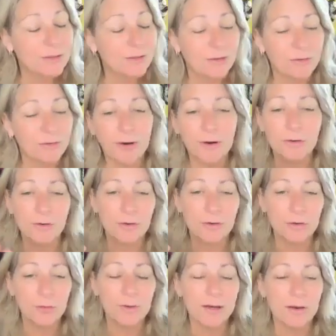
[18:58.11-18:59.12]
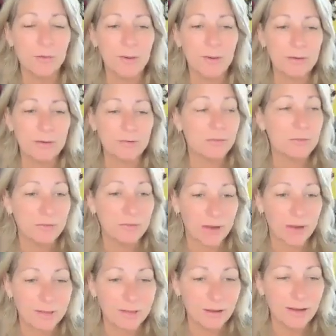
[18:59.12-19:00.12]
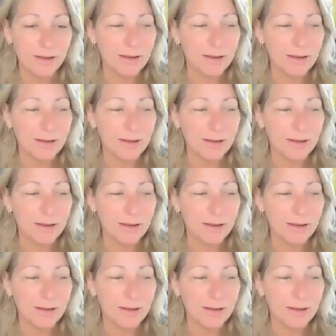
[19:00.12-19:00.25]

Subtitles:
the farther you get away from faith.